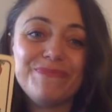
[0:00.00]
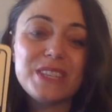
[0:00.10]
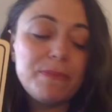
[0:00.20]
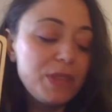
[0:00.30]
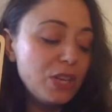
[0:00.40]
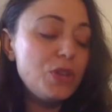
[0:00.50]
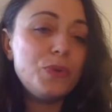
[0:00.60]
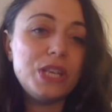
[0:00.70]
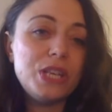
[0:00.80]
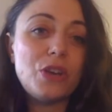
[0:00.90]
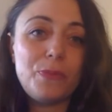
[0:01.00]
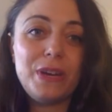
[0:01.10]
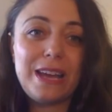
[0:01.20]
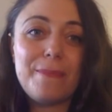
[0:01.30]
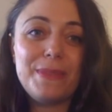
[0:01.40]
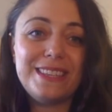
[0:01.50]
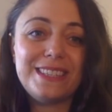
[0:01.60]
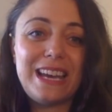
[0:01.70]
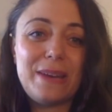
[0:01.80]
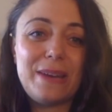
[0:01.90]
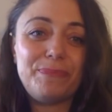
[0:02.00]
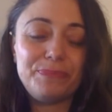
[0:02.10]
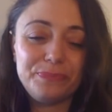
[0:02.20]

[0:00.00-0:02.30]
Something new is opening up at this time.